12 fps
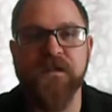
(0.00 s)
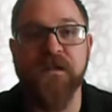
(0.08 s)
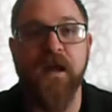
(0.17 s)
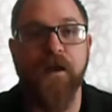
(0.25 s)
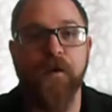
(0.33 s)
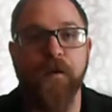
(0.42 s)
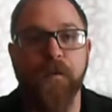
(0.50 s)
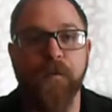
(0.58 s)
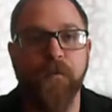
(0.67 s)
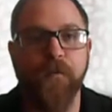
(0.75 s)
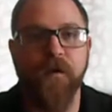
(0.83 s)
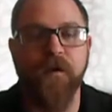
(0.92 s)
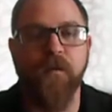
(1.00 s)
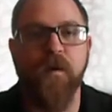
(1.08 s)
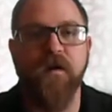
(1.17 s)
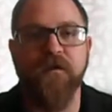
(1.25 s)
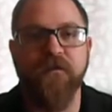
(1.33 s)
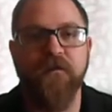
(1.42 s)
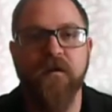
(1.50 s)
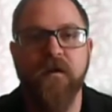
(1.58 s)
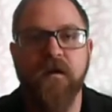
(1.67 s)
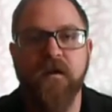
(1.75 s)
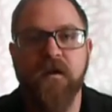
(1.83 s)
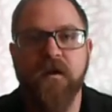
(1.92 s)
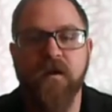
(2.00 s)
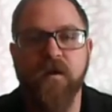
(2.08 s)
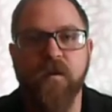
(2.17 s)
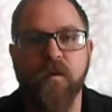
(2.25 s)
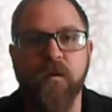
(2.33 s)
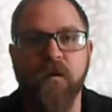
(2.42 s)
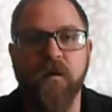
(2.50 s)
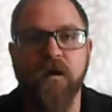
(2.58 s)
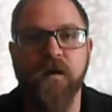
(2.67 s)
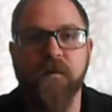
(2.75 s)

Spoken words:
did not know where he was or